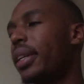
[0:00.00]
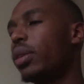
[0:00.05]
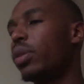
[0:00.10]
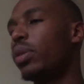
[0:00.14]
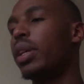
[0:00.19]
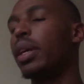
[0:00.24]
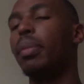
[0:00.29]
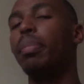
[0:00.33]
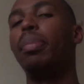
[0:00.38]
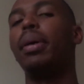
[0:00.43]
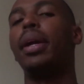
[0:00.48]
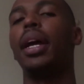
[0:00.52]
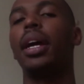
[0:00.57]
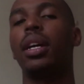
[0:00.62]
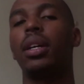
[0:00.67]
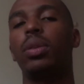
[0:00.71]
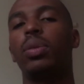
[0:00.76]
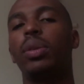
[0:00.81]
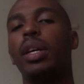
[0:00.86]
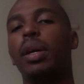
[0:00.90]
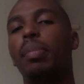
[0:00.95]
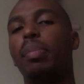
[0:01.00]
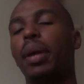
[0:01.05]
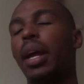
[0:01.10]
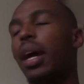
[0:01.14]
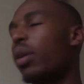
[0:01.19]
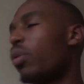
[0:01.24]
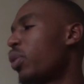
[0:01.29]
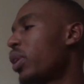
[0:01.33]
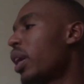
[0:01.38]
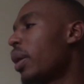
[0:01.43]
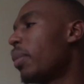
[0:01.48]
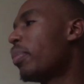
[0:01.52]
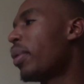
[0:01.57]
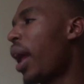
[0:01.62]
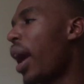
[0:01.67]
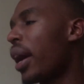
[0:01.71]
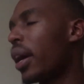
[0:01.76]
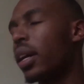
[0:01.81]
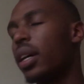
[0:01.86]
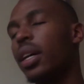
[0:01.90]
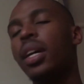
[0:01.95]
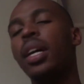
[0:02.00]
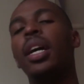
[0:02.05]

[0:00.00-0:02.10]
We are back. We are back. We are back.